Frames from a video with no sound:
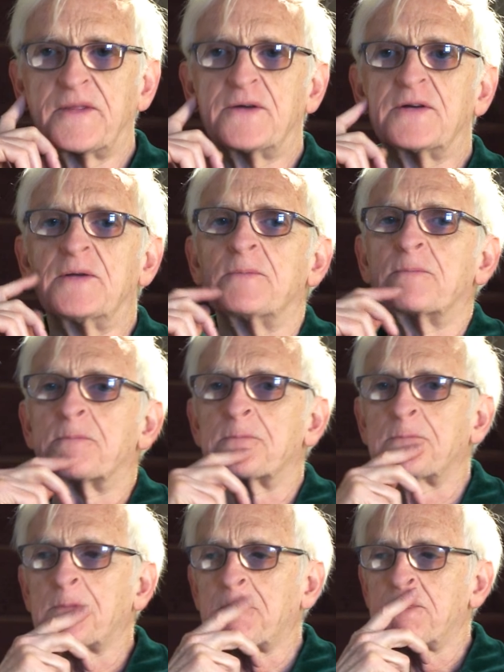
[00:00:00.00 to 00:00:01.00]
Okay.
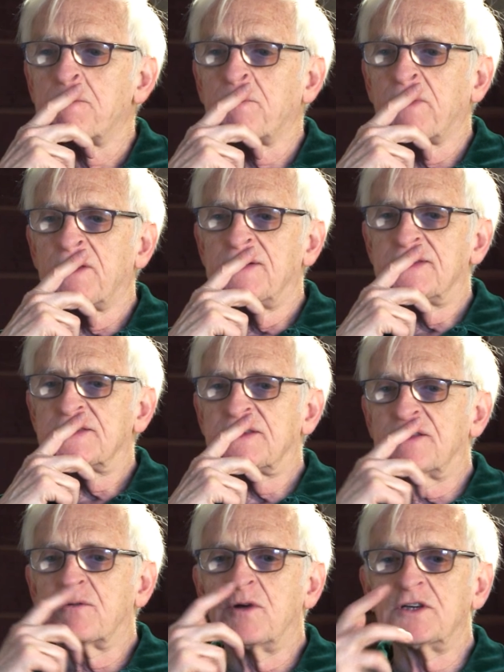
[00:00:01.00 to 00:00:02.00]

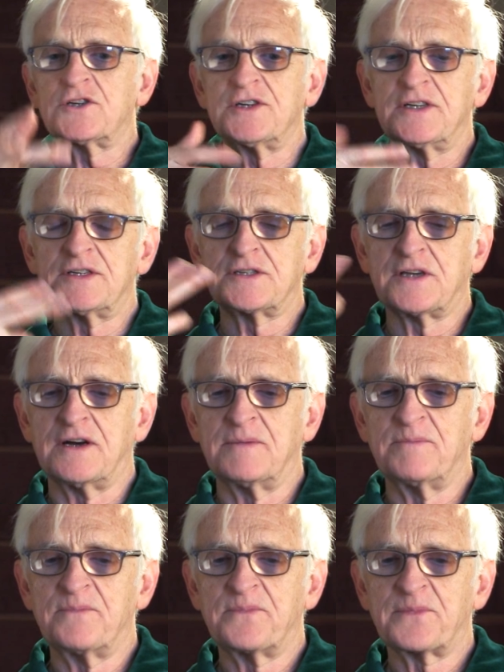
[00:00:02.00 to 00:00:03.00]
So the question is,
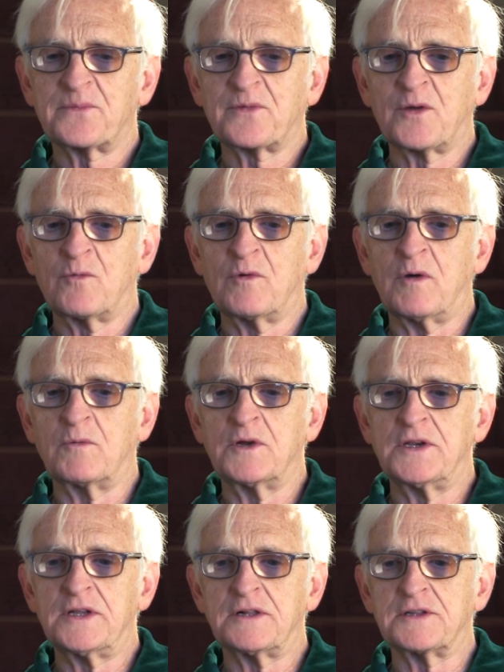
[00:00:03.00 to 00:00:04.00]
um, what
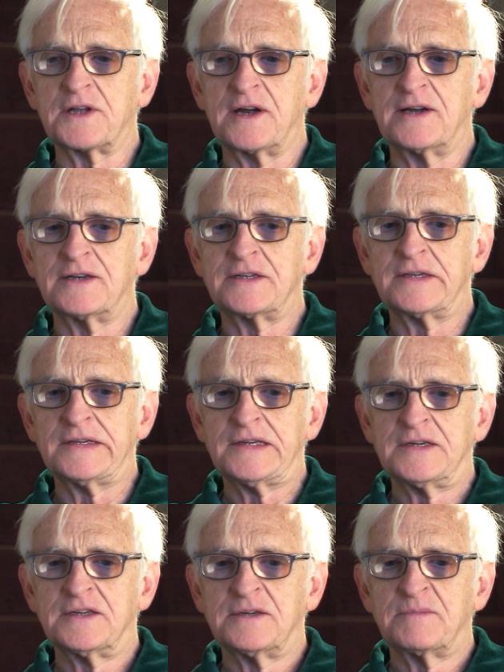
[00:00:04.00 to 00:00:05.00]
would Hildegard
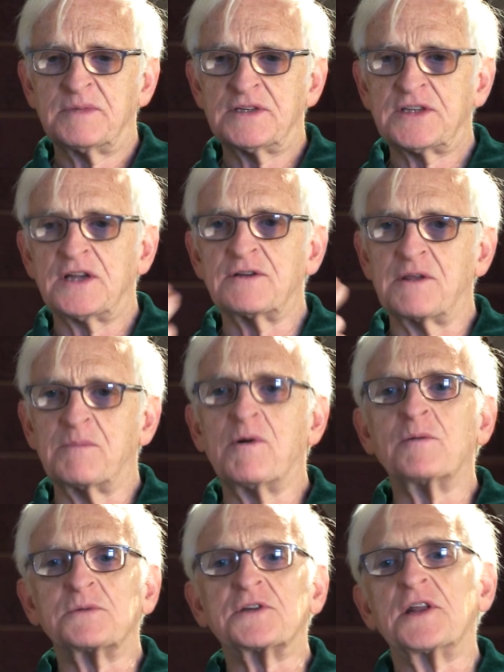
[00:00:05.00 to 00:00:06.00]
be saying to the
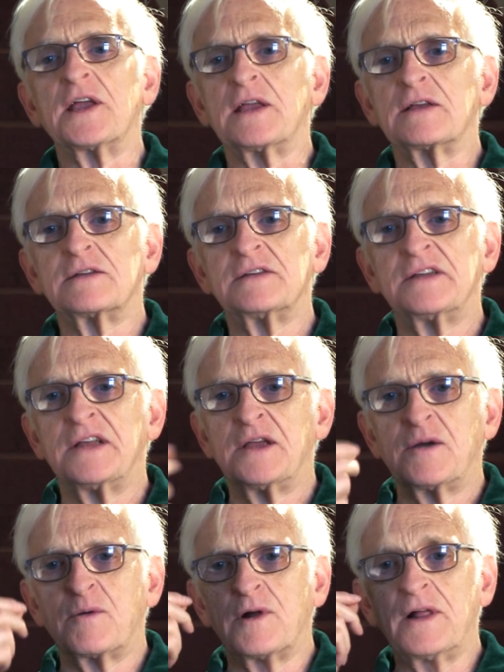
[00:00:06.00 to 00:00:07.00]
Pope today?
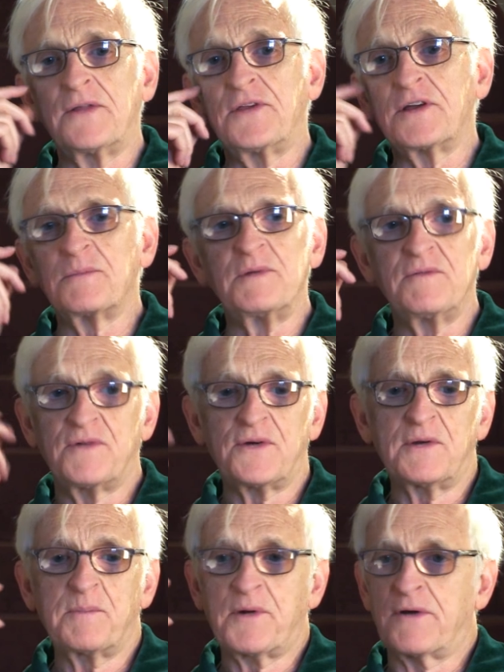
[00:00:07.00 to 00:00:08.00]
Well, I think it'd be
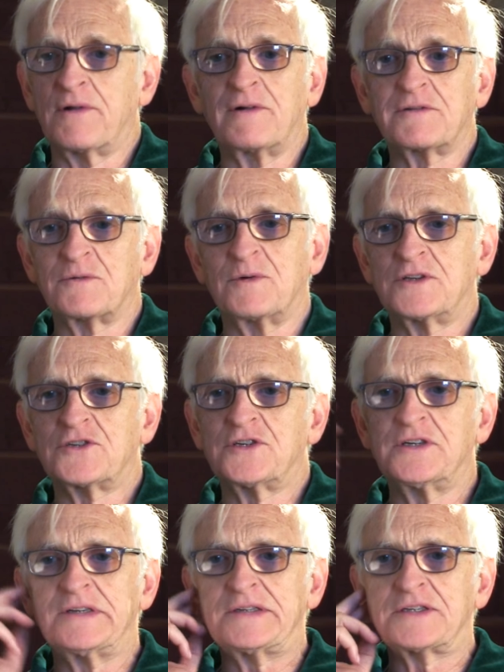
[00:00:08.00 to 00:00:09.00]
very parallel to what
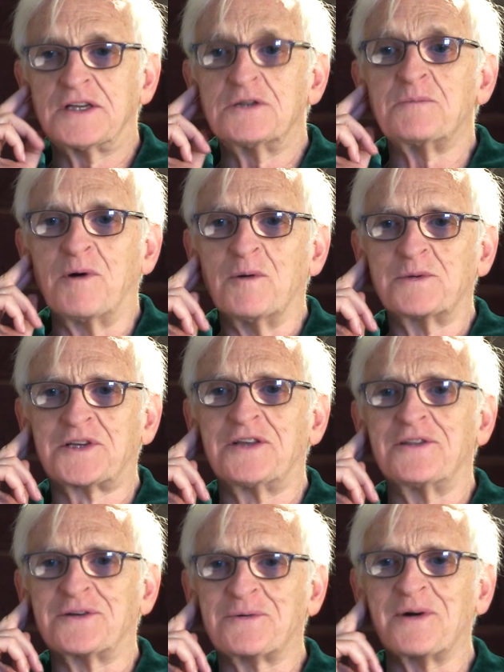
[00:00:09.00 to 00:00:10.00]
she said to popes
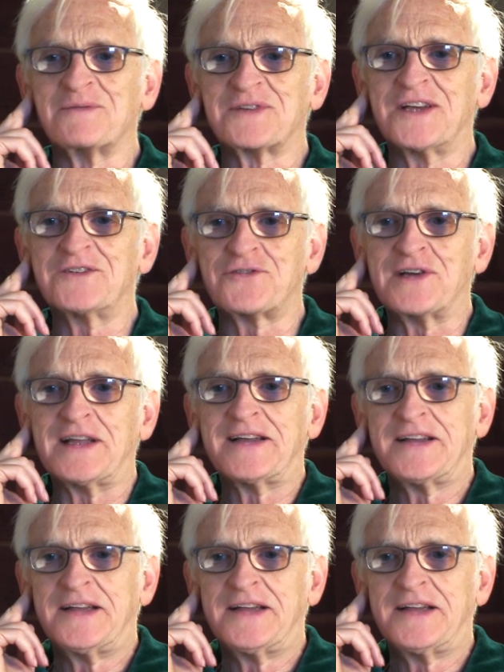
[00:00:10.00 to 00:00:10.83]
in the twelfth century.